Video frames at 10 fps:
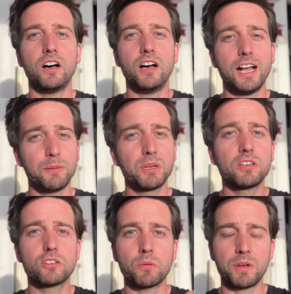helping
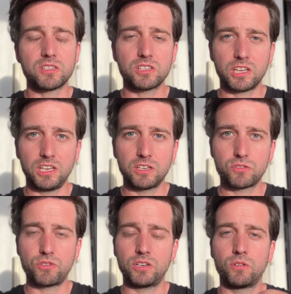the domestic
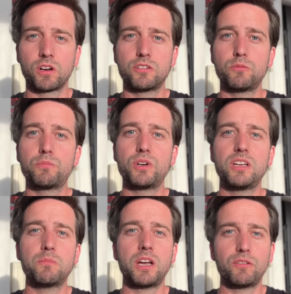industry in order to
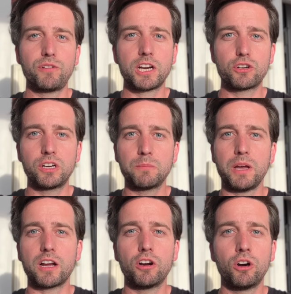bring manufacturing
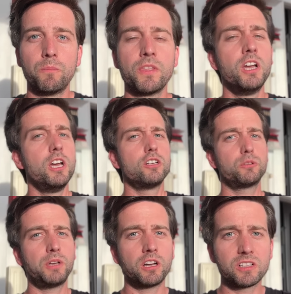back home. To
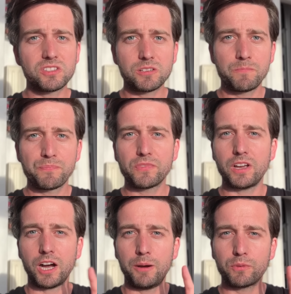be honest,
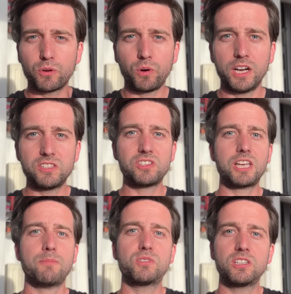I'm quite
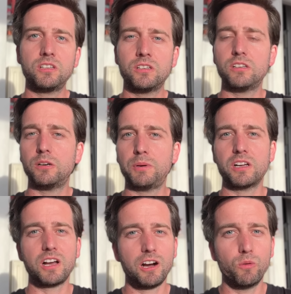skeptical
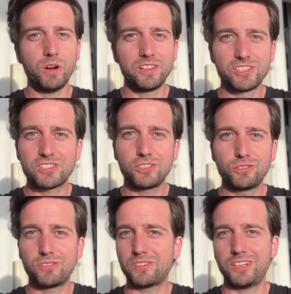about how well this
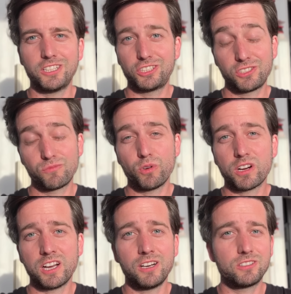could just
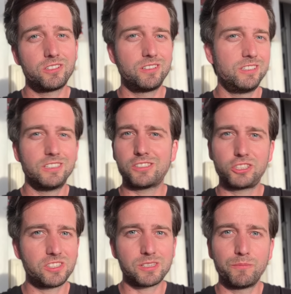work out.
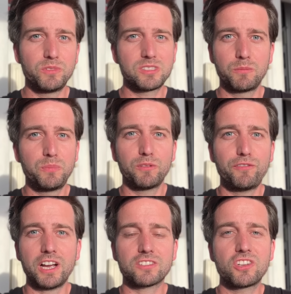Just some simple
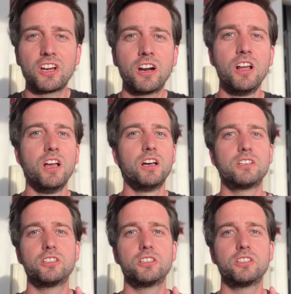facts here. The